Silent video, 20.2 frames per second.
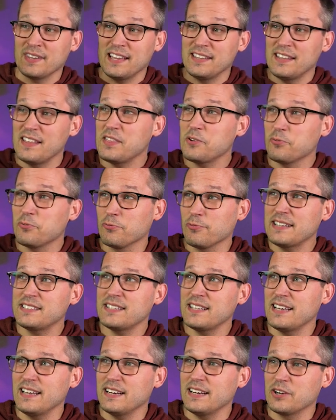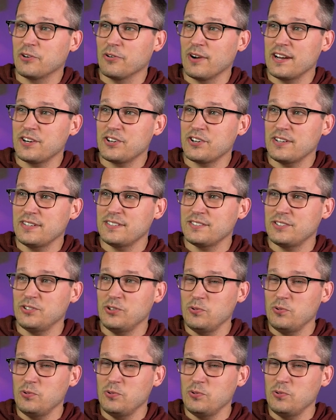And then the rest of the integrations,